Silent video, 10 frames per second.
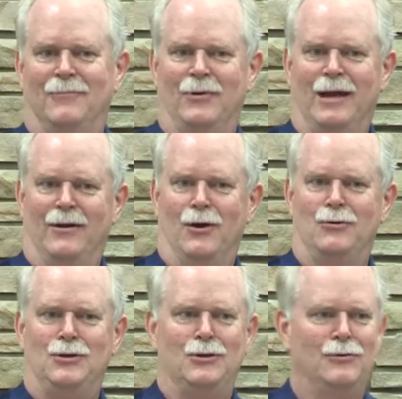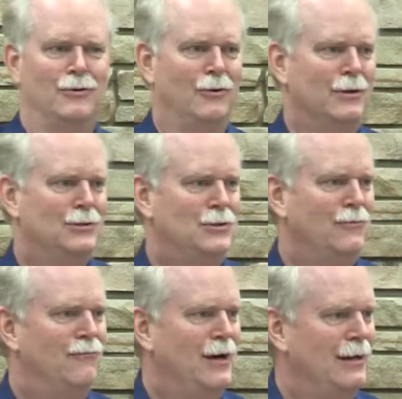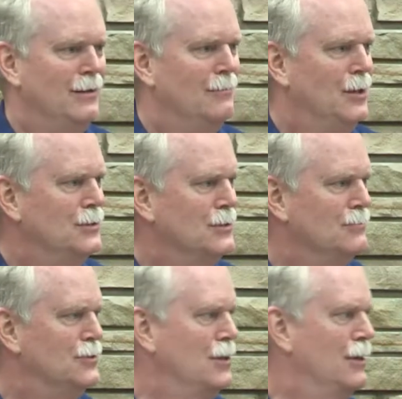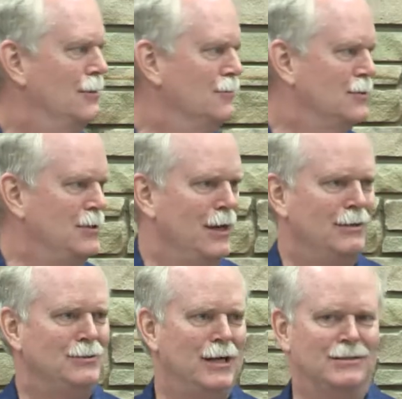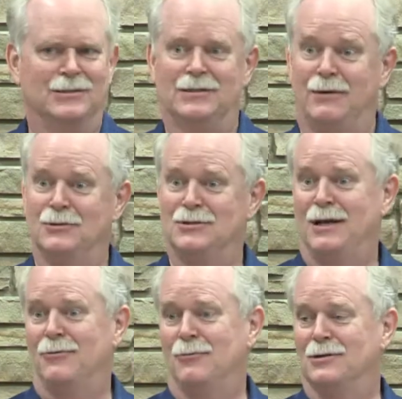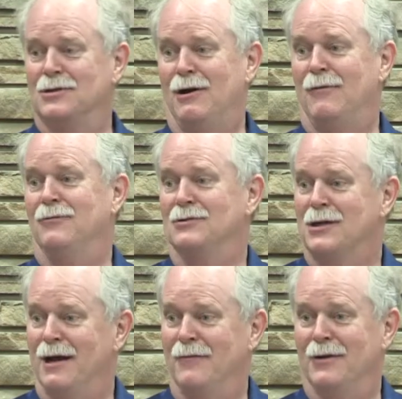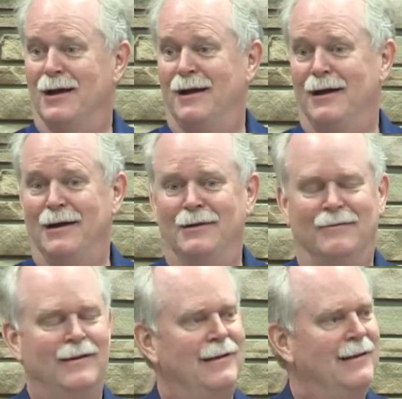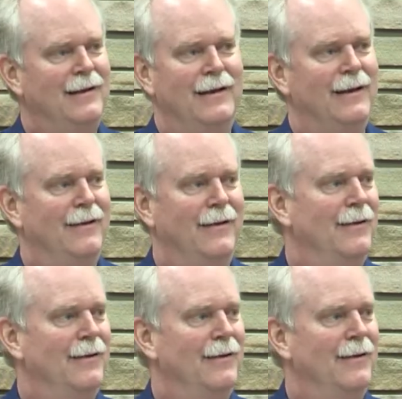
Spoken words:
we had OU and OSU fighting amongst themselves, and you had Texas. I was Southwest Conference kind of a guy, and